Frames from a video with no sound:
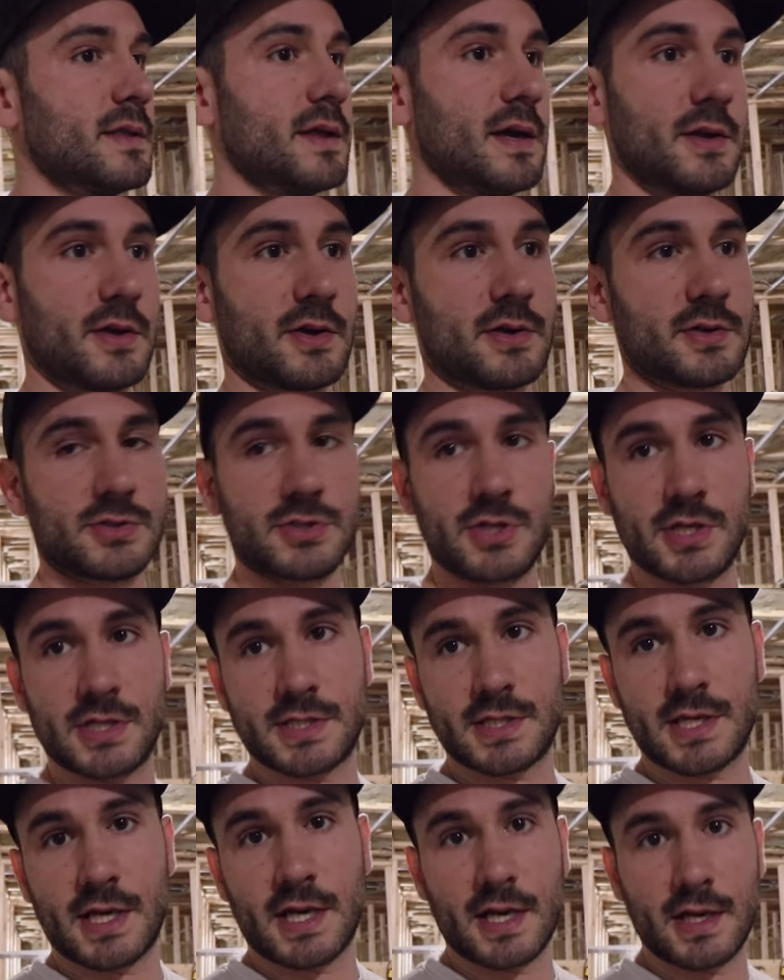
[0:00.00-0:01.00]
then you could
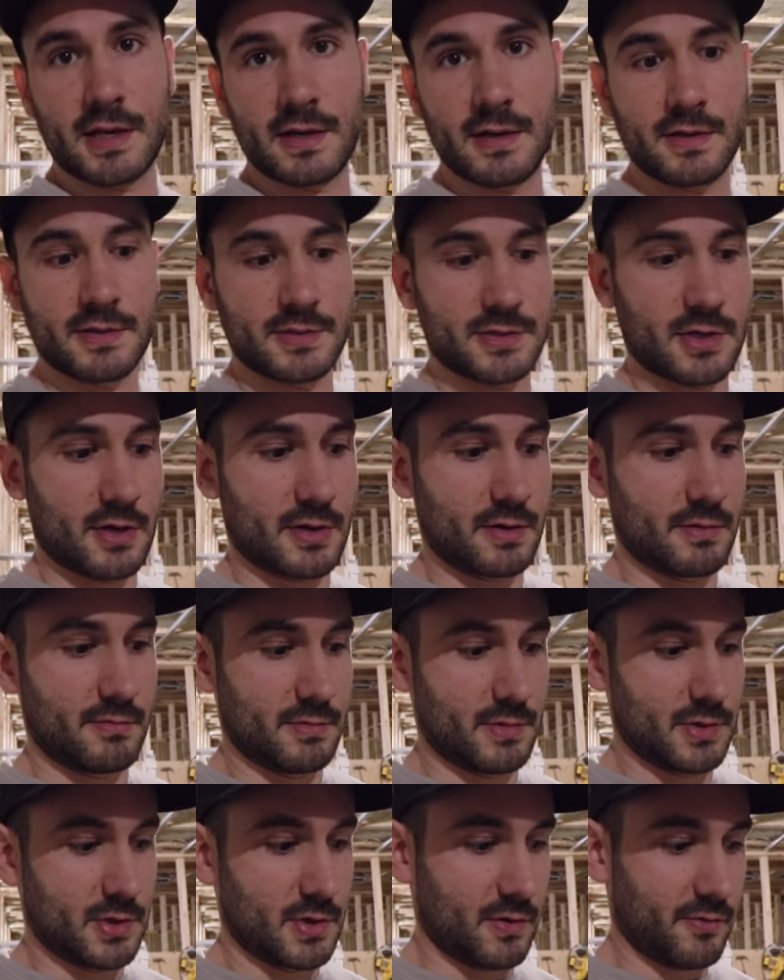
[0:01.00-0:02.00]
just start
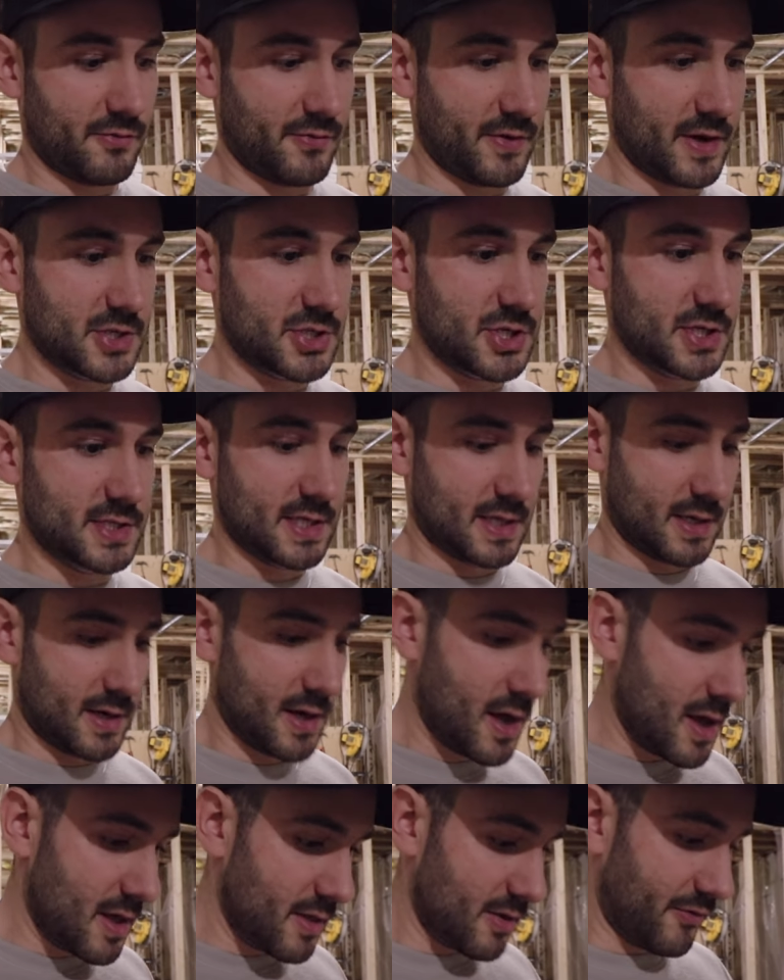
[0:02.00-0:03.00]
doing finishes, and
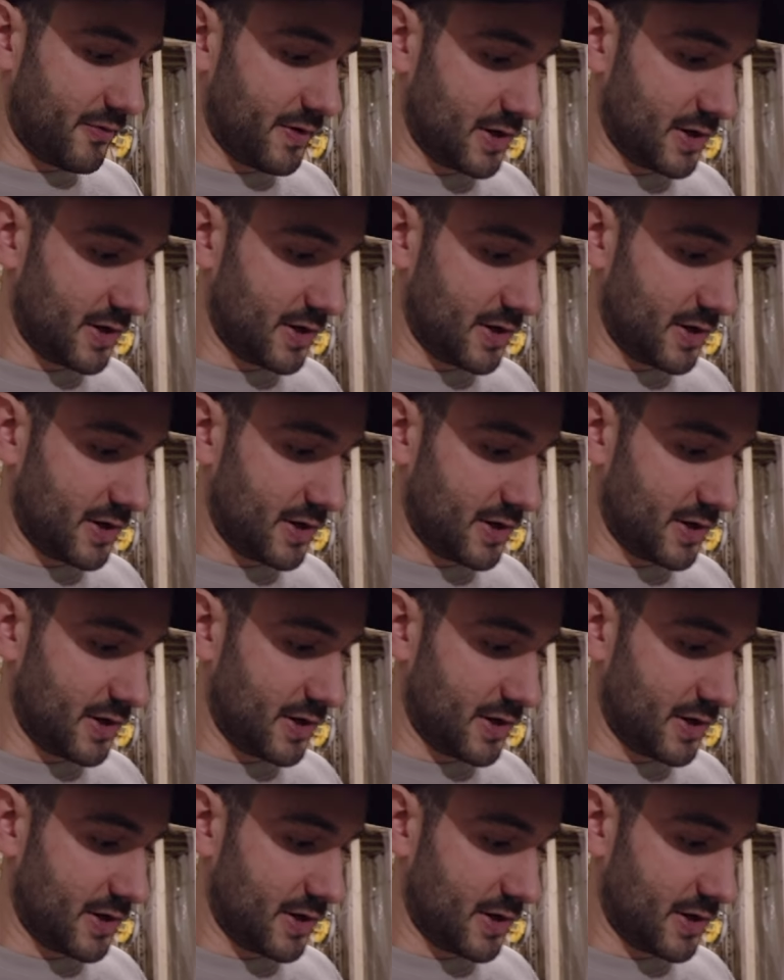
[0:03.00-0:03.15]
the